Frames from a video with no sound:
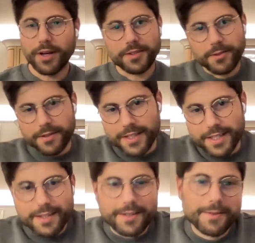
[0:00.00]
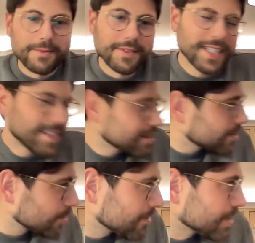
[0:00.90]
Well, doing all right. You know,
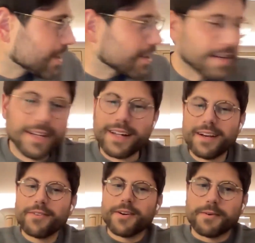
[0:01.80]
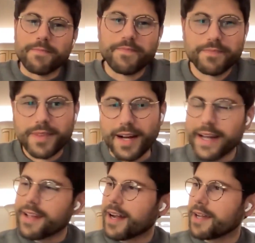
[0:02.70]
it's sort of like uh, I don't know.
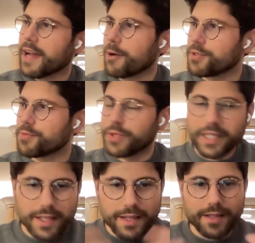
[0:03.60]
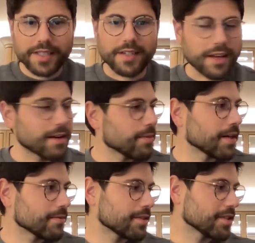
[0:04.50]
I, I, I was really excited
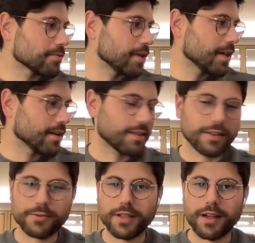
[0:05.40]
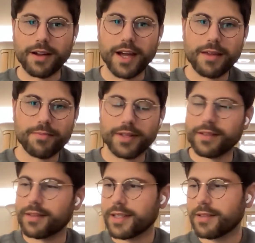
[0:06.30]
about this week. I think there was a lot of hype,
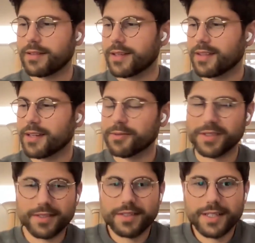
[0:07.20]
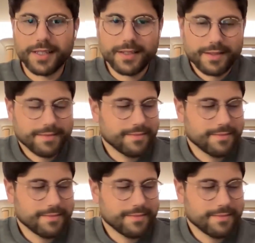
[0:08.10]
and and and then it was just like